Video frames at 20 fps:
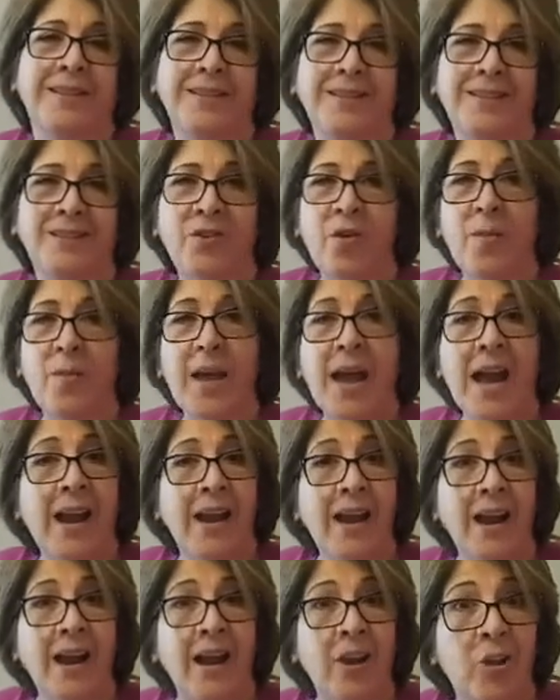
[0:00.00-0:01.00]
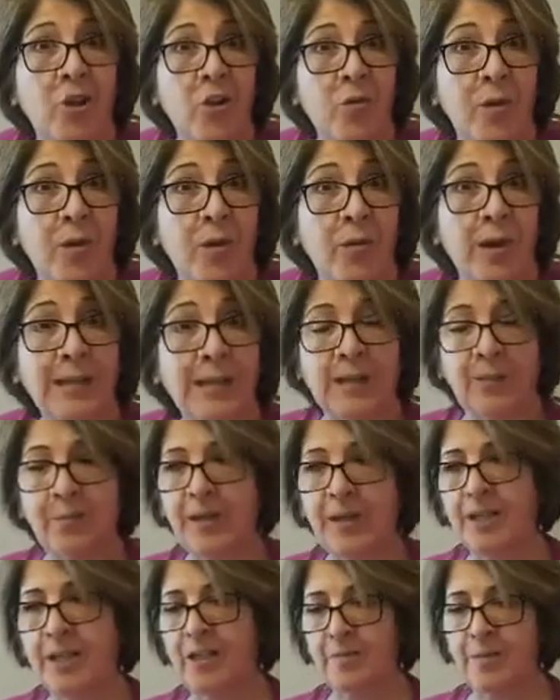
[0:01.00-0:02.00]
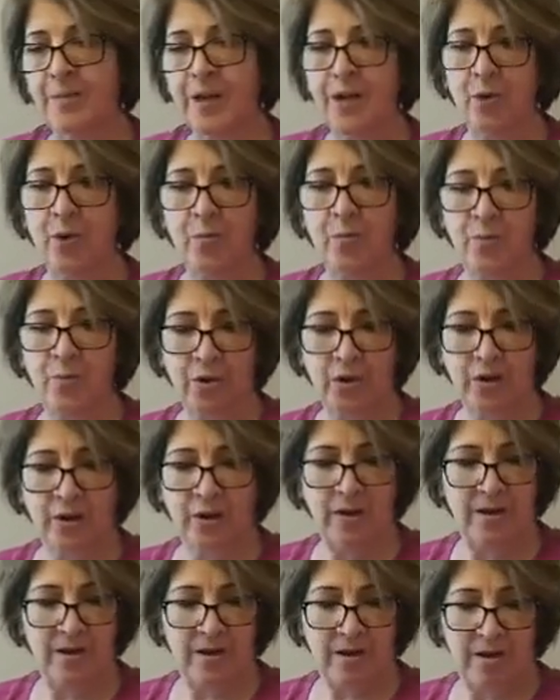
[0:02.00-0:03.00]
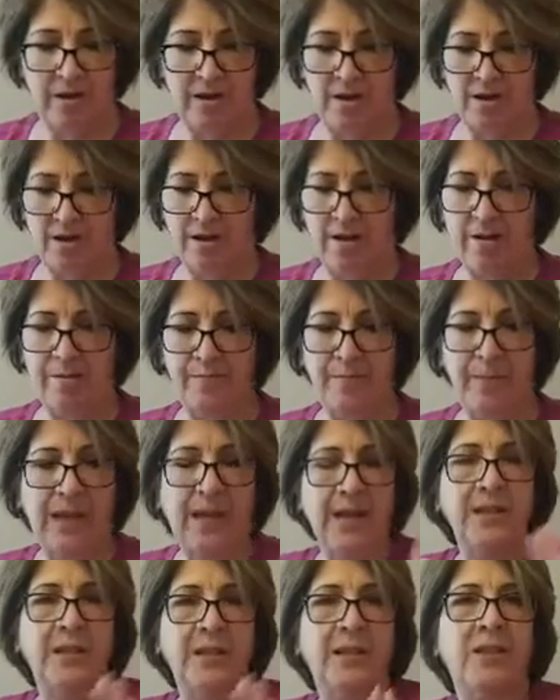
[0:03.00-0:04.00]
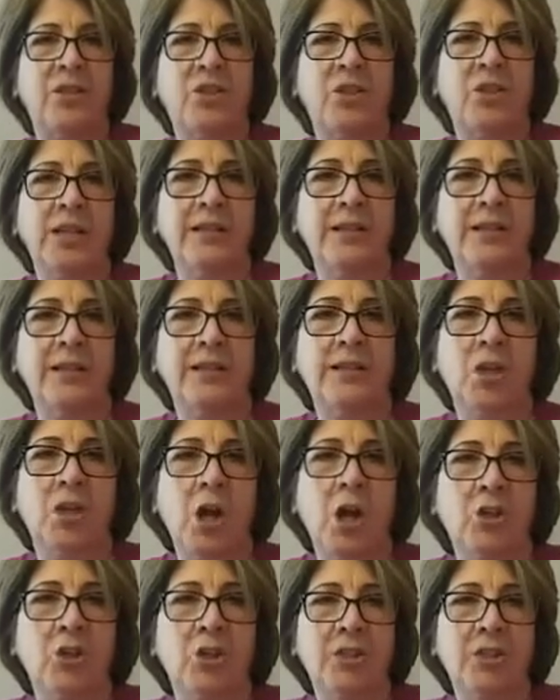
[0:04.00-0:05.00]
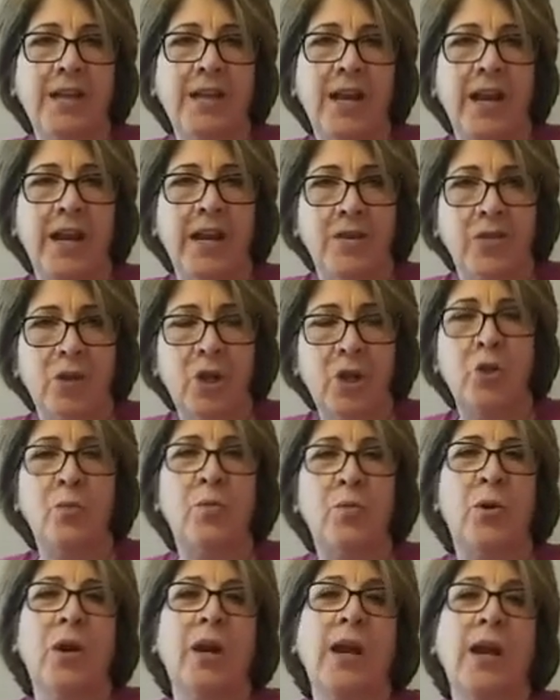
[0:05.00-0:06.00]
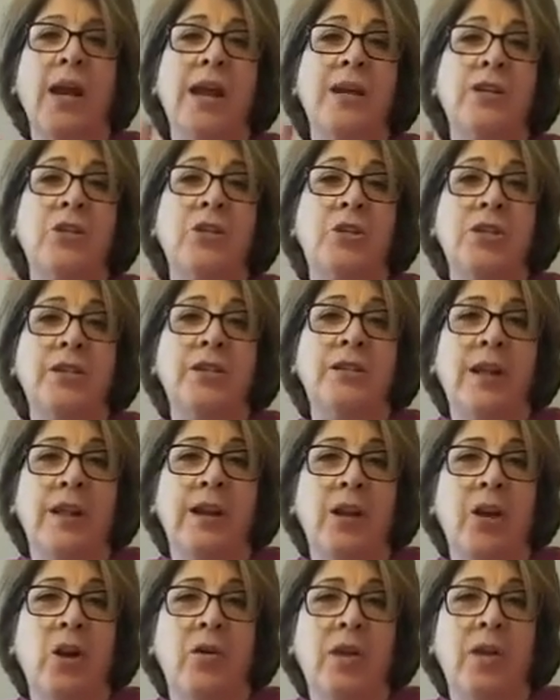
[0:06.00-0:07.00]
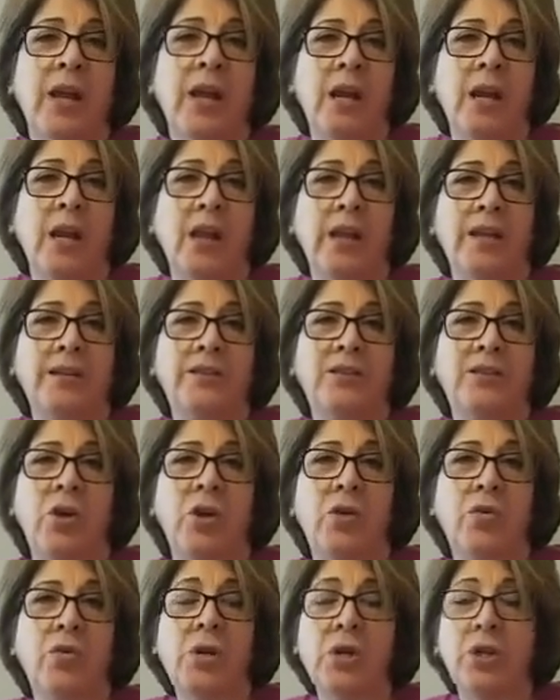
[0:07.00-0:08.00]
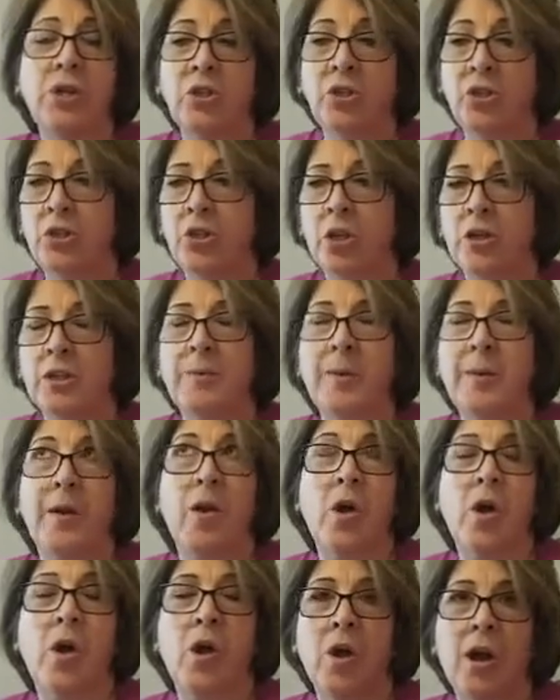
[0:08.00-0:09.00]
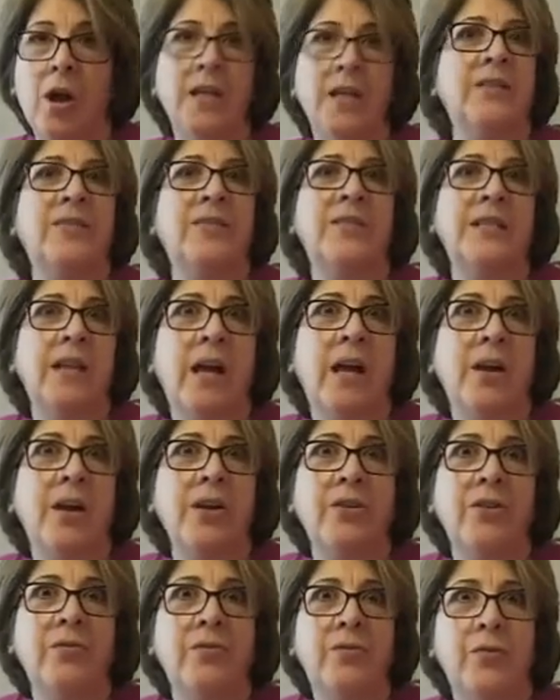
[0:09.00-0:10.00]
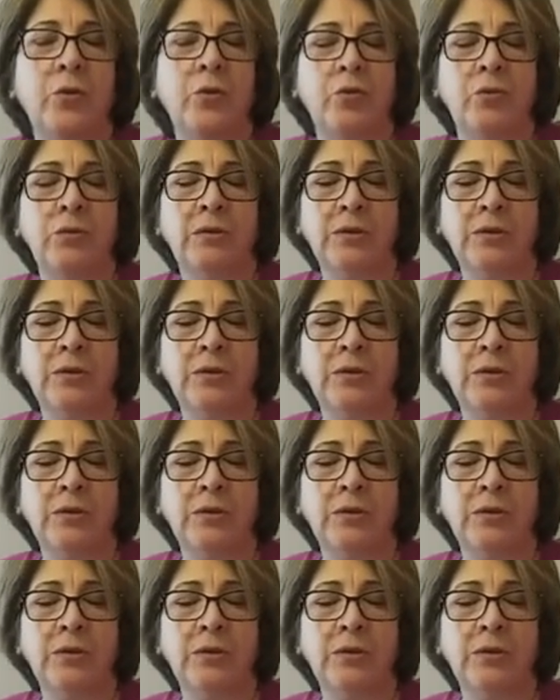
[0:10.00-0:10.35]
So I'm adding a human recipe to my new book because it's Jessie's Gotcha Day in the new book, and she's going to go to Italy. So she talks about all kinds of Italian food.